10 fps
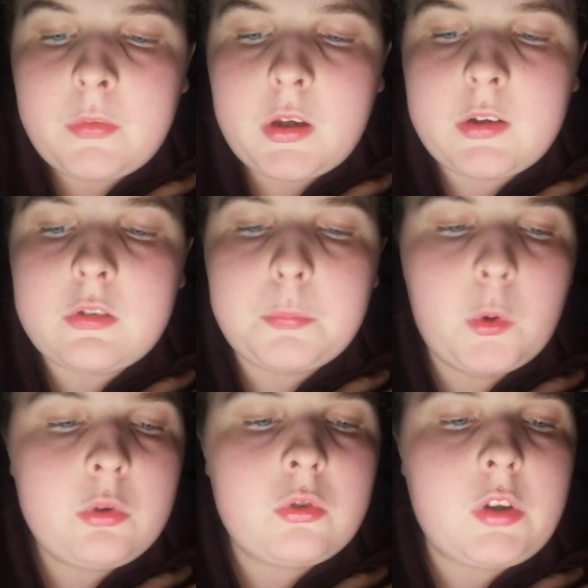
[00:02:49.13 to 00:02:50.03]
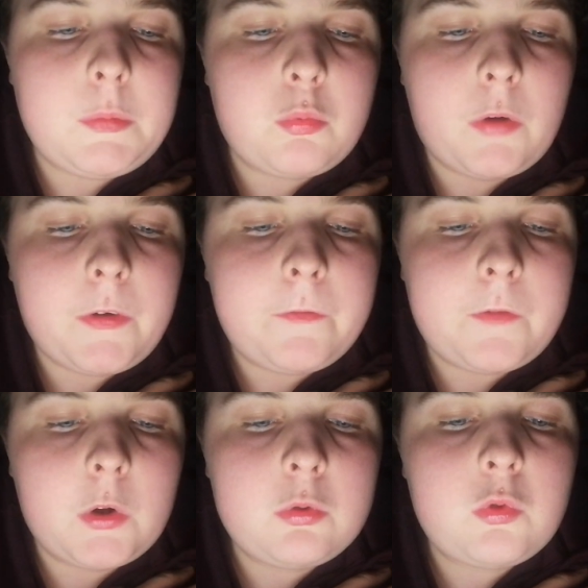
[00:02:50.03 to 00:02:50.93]
A small steep river
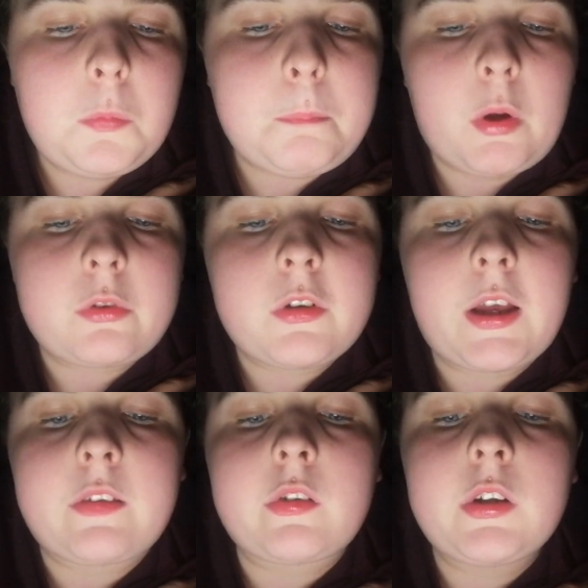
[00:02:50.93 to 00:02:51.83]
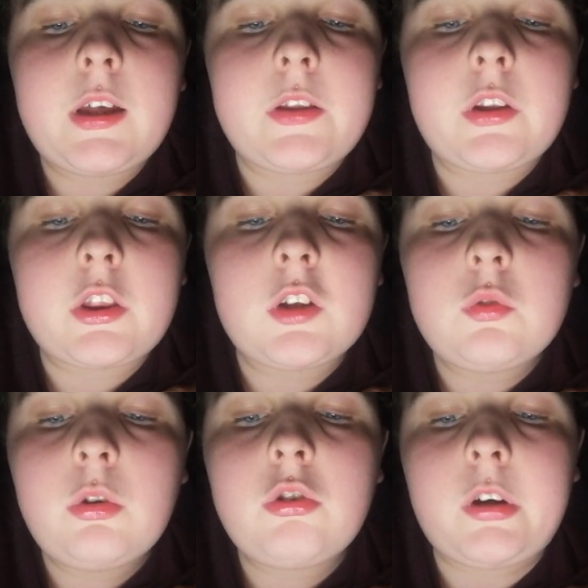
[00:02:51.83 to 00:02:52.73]
flows through Boscastle, and the
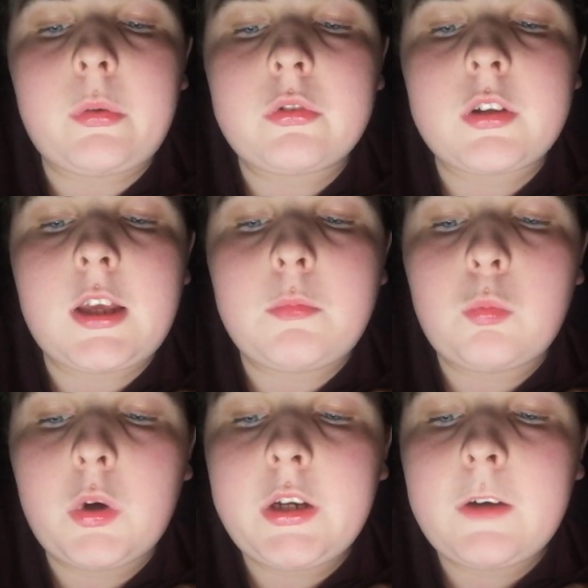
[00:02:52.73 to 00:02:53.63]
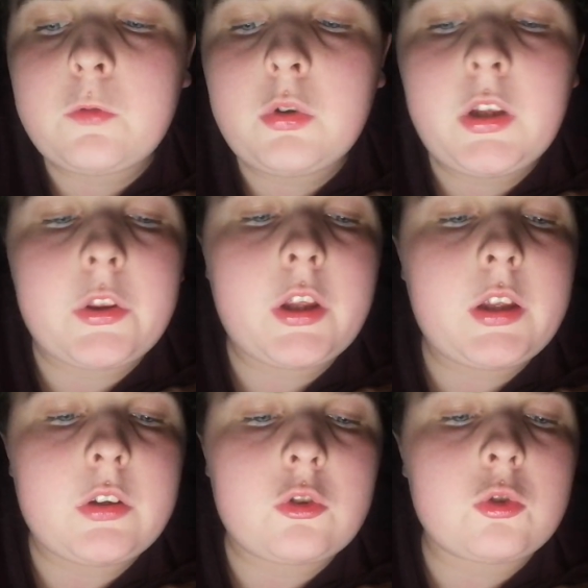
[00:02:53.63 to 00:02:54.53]
thundery showers came one after another
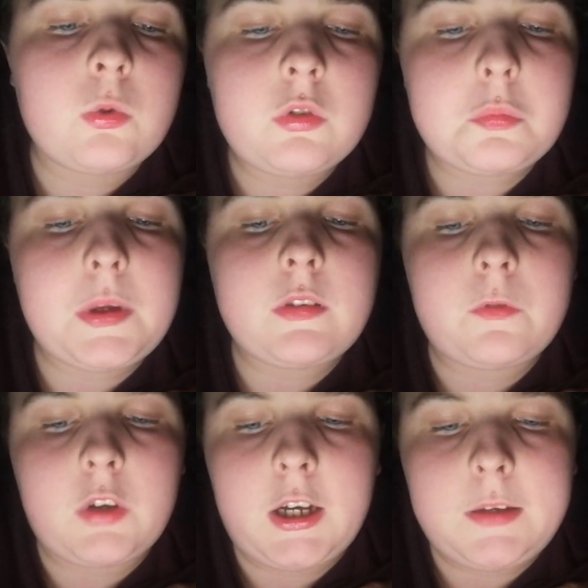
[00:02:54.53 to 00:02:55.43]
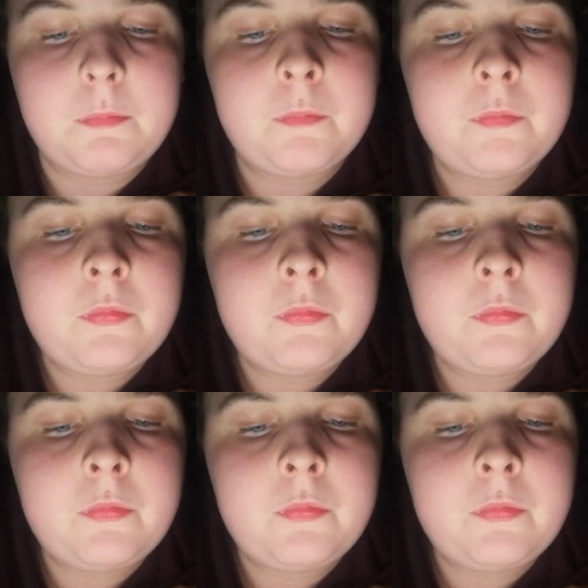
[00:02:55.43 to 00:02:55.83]
in a short space of time,